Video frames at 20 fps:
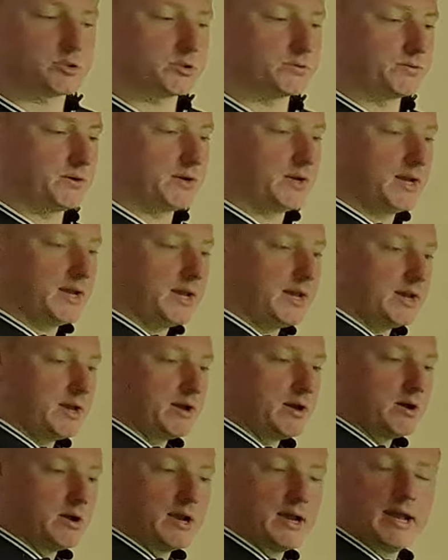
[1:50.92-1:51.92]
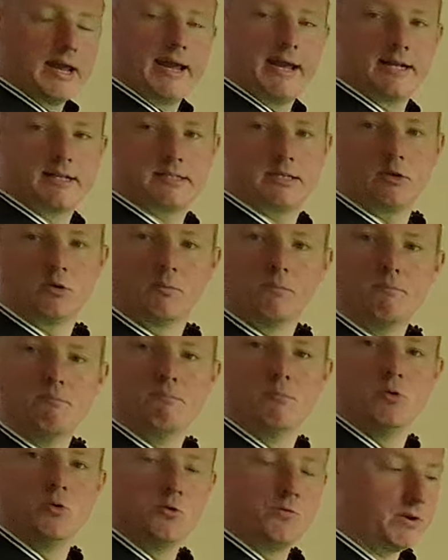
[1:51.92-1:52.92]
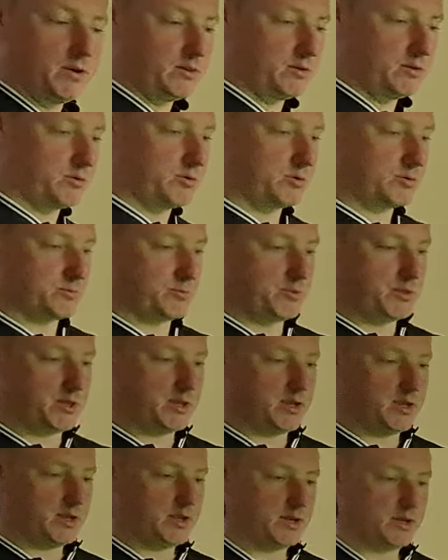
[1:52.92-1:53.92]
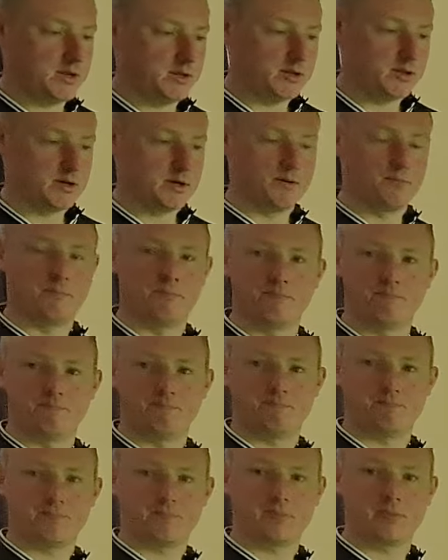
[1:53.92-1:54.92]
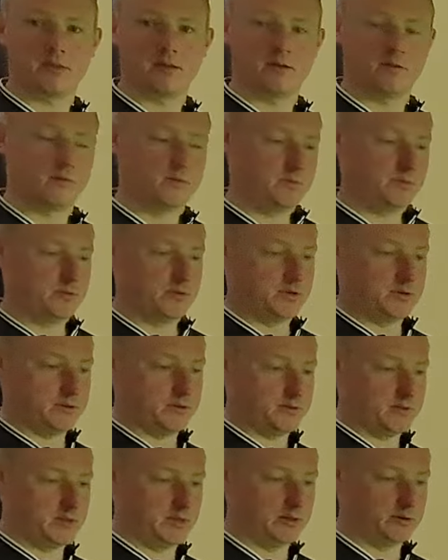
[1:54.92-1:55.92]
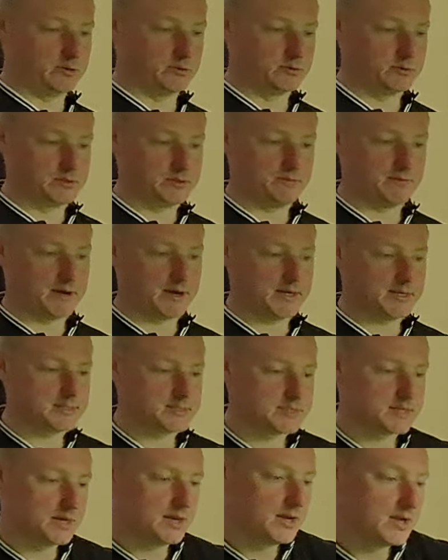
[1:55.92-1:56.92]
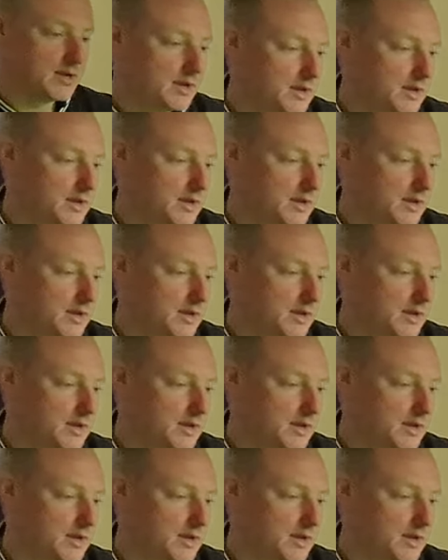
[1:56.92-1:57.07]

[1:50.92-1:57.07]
sort of hitting or moving the little device.